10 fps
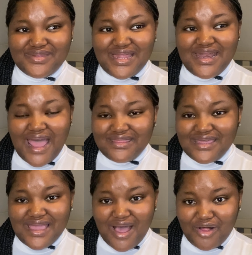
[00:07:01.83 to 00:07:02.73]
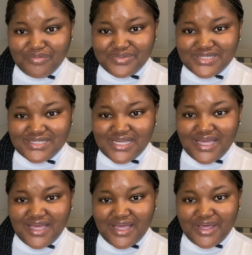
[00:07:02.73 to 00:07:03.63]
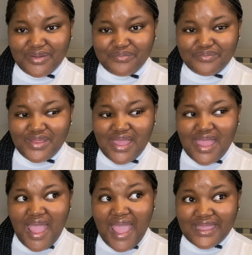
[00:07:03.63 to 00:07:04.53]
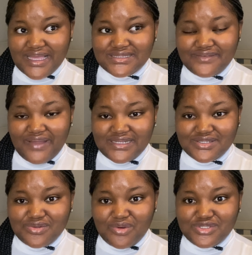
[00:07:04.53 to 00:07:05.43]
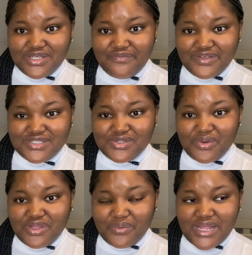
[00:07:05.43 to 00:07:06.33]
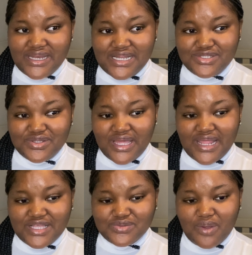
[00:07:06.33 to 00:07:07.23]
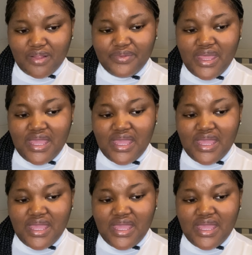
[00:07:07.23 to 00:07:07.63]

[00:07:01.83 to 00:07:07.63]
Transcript: Nothing helps. I guess if I did go to a physio, they would attend to that as well.